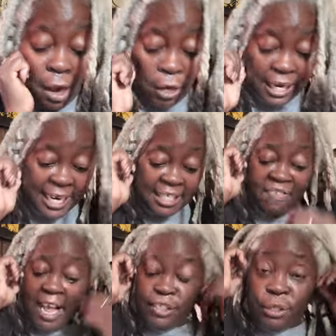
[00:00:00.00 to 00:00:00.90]
Okay, that's
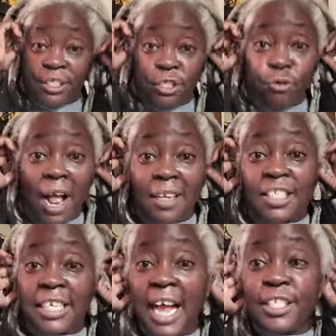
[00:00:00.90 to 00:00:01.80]
Val Jones
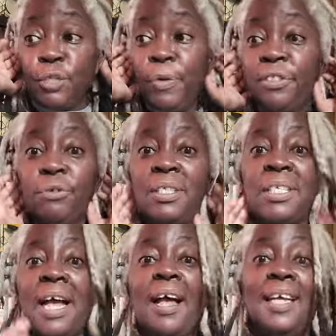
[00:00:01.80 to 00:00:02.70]
astrology. I just went through the
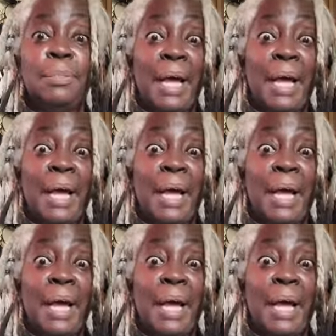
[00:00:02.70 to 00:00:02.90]
signs,